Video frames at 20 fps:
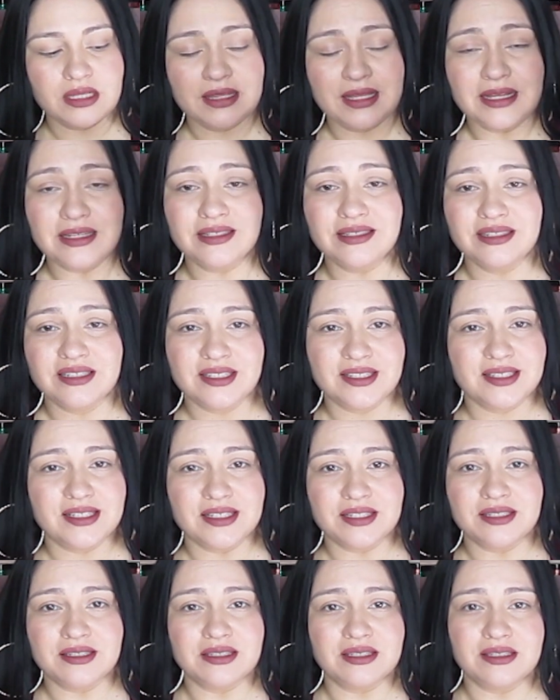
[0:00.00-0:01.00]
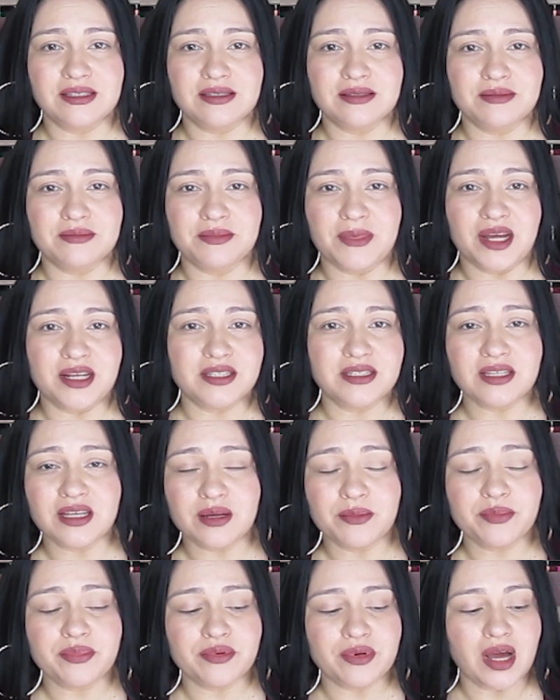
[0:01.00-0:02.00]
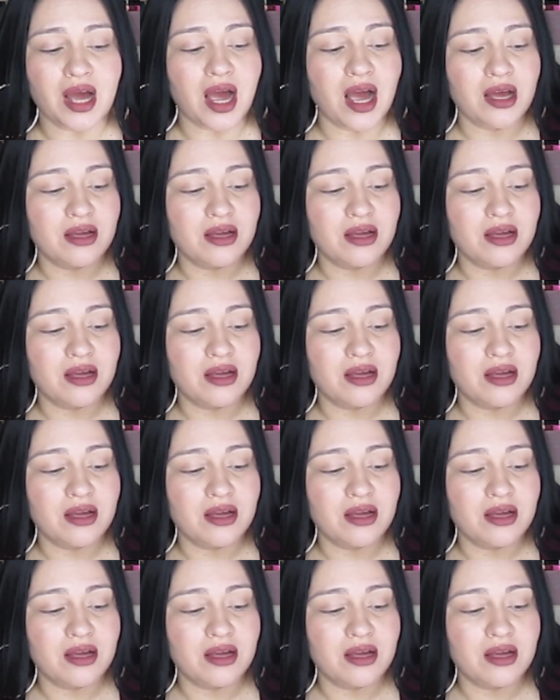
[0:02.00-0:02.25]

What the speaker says: That's just my tip.